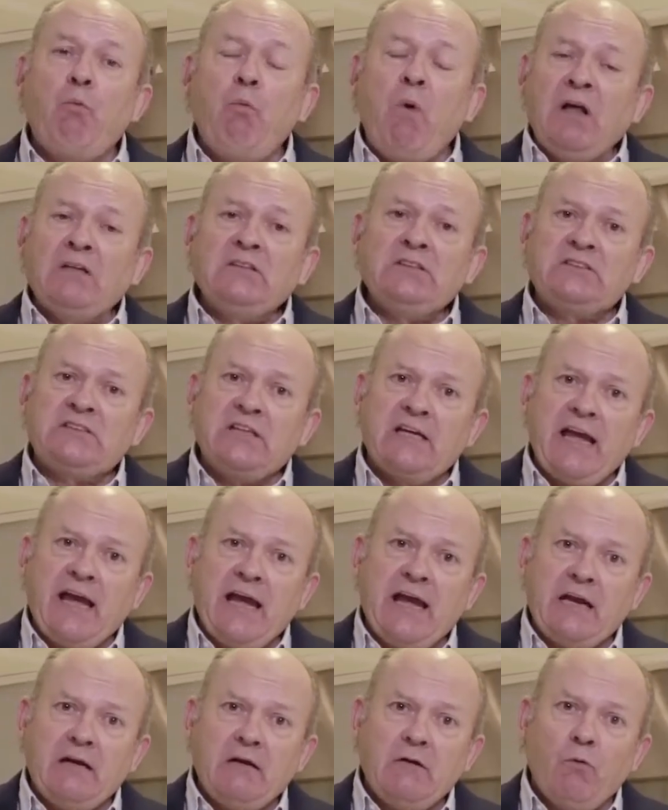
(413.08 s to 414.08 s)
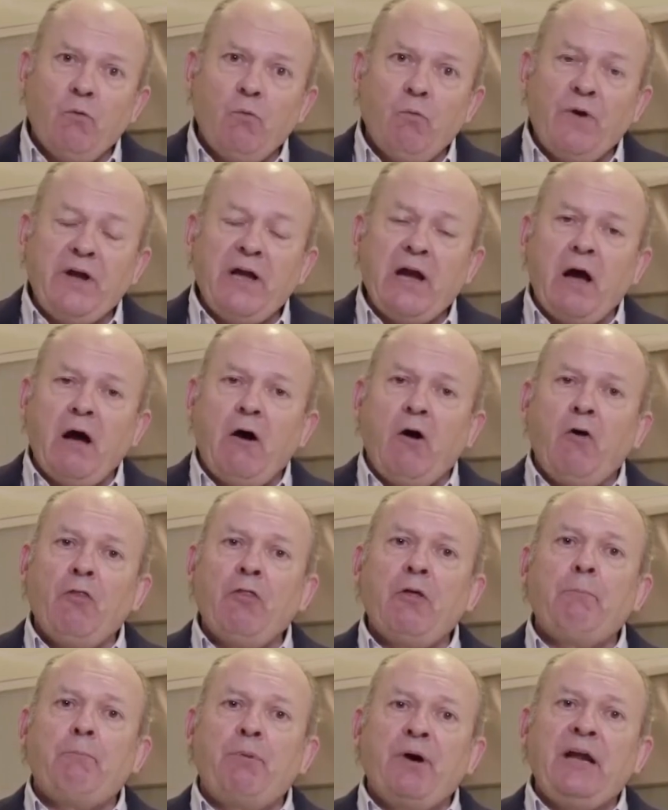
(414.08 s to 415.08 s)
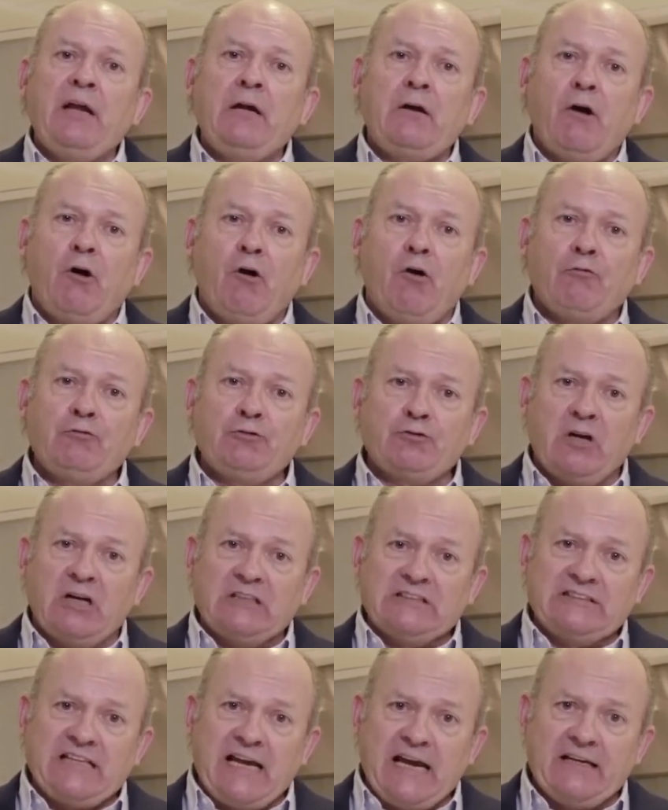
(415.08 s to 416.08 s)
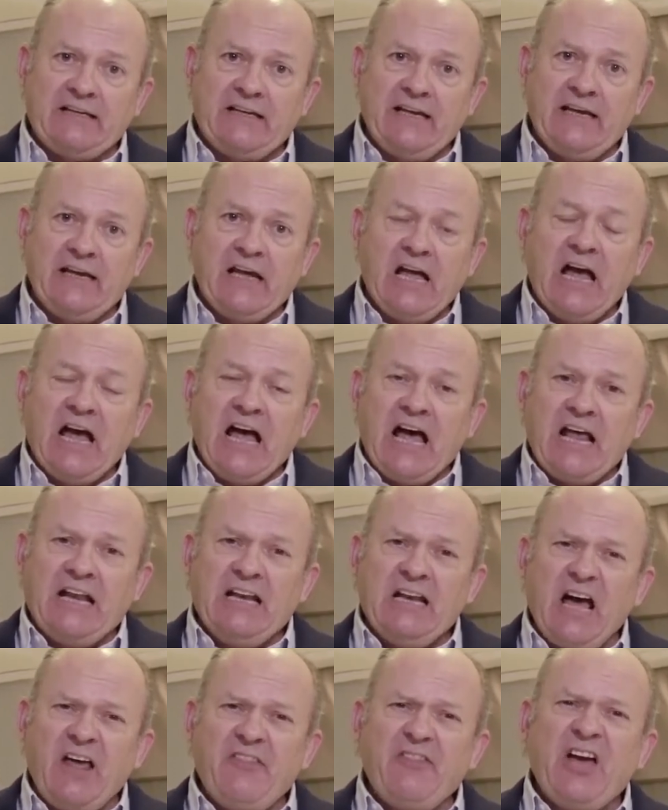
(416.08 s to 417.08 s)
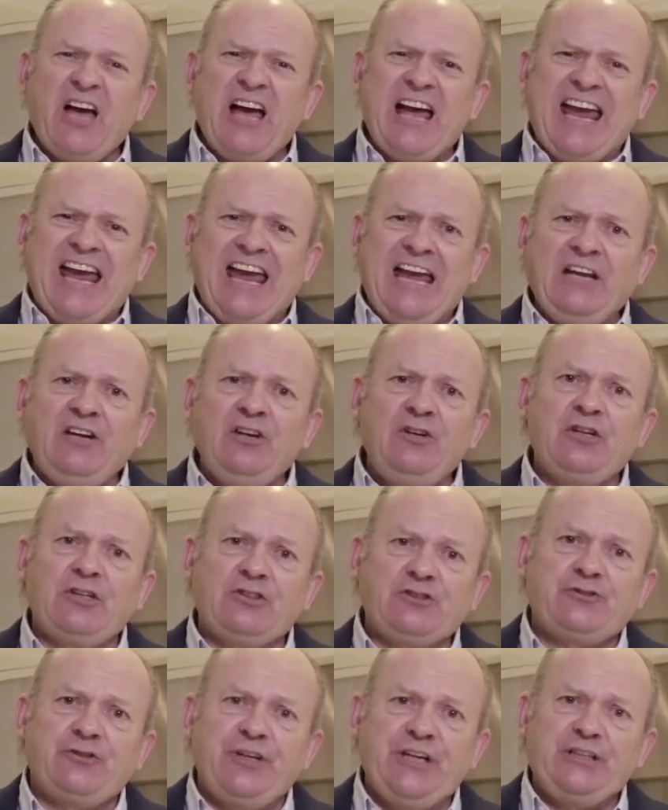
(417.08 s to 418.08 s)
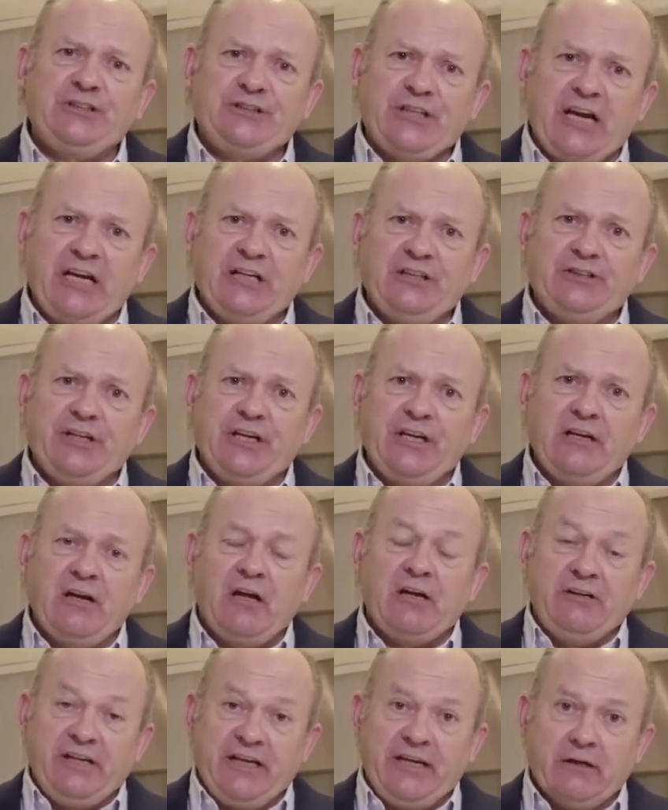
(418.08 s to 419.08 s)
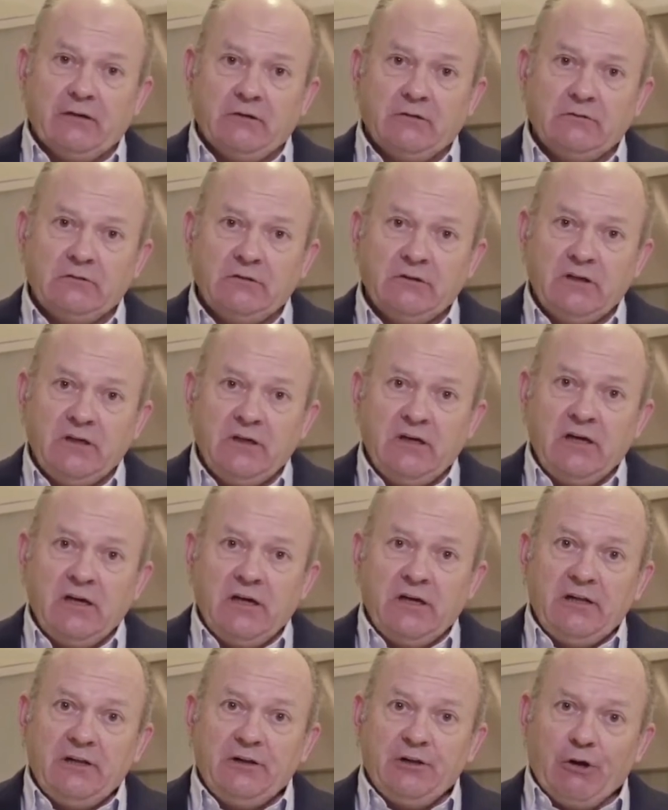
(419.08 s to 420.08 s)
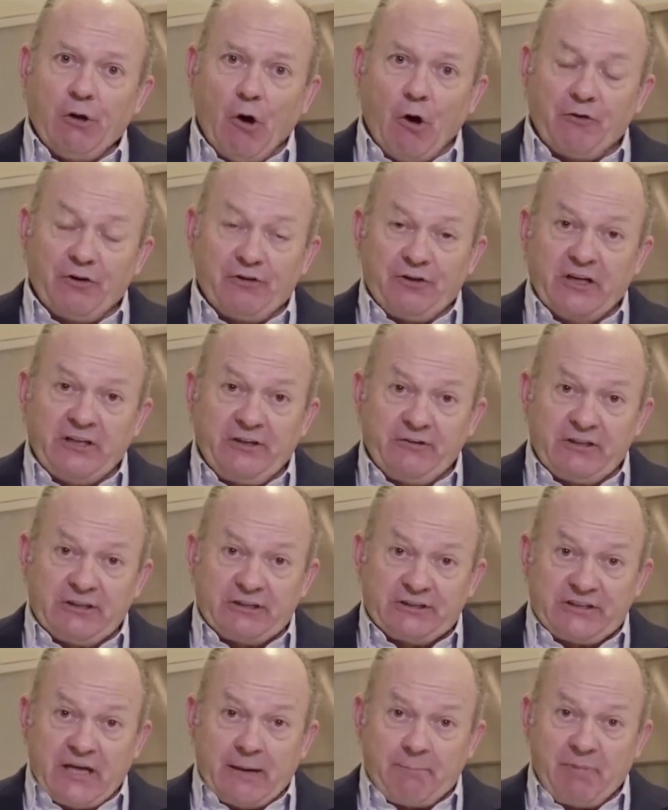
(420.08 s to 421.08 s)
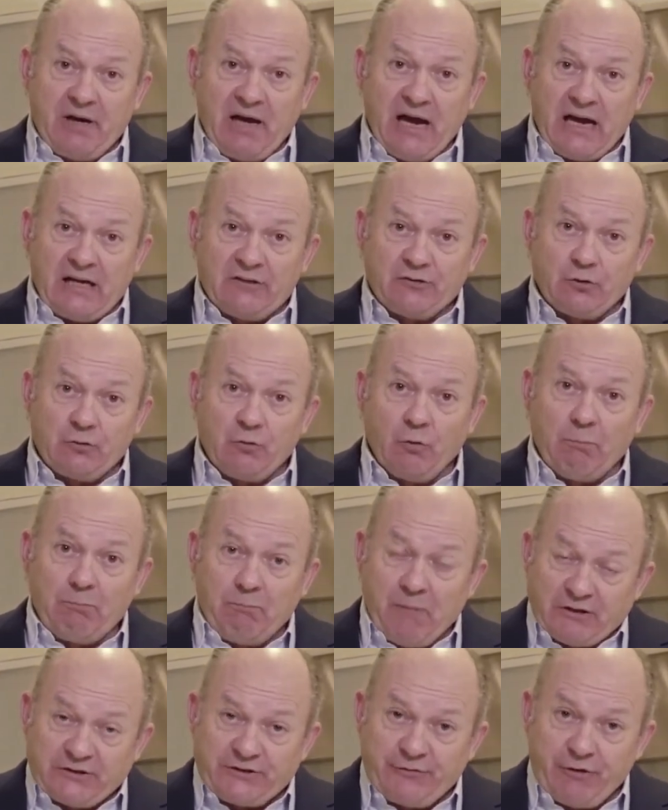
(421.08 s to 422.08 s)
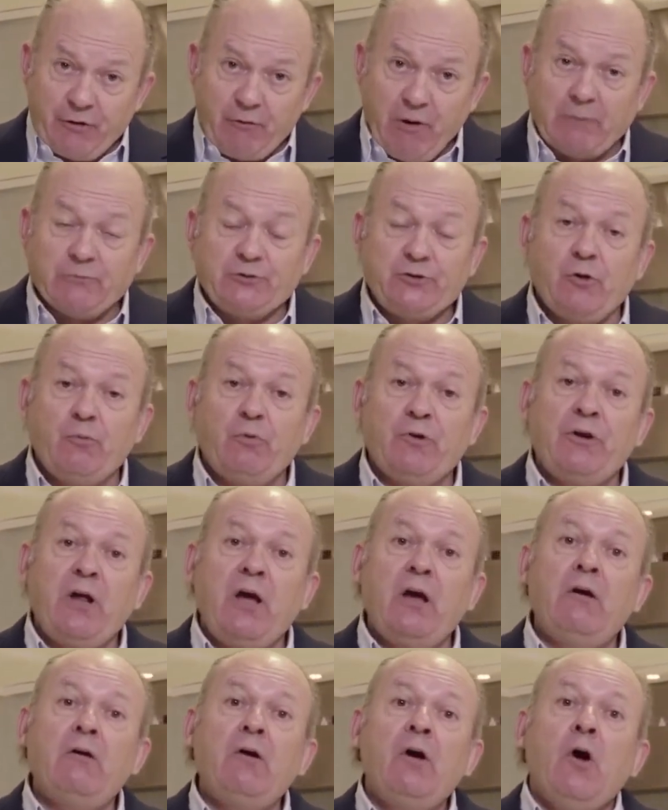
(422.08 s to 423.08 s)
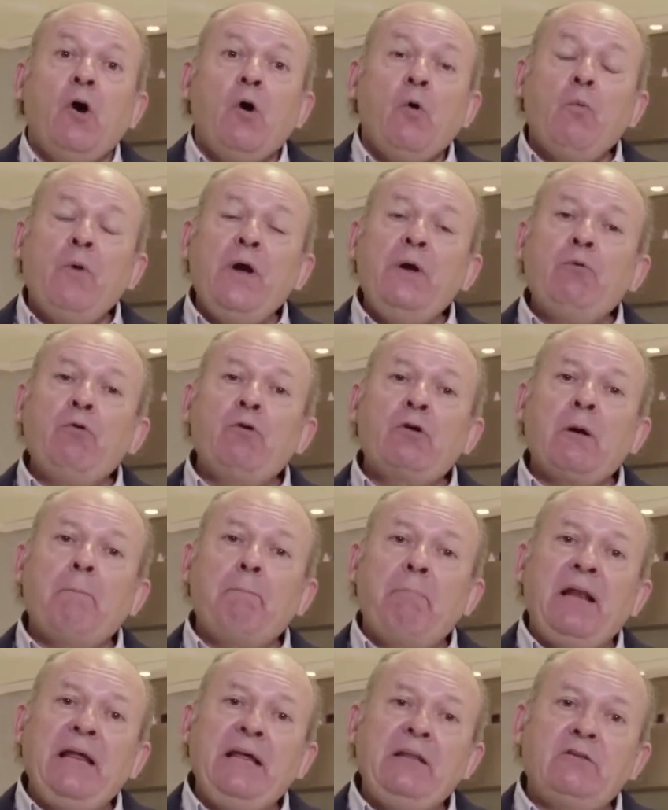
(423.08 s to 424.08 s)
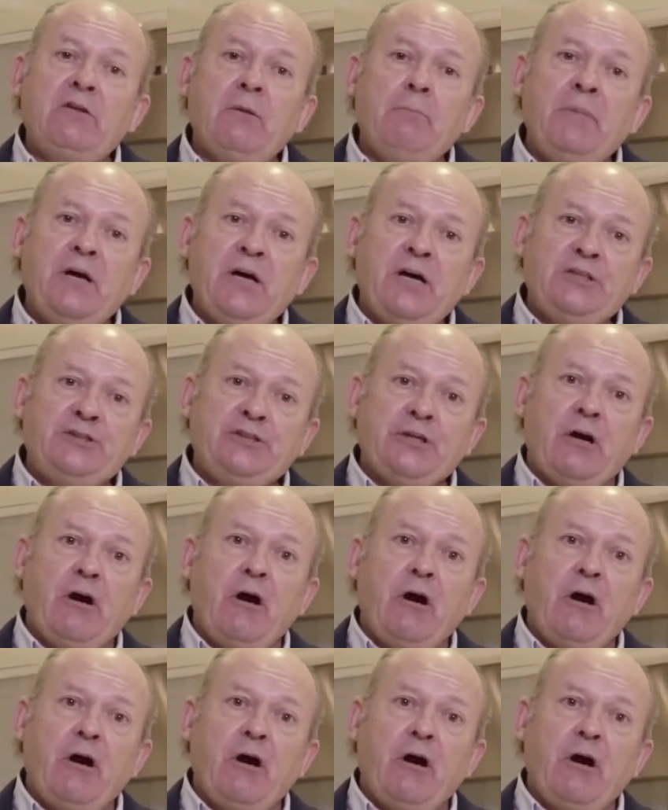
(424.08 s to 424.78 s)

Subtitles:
once again, we are on the brink of transacting another industry-changing deal. On the 30th of December, as most of you I'm sure will know, we will complete the merger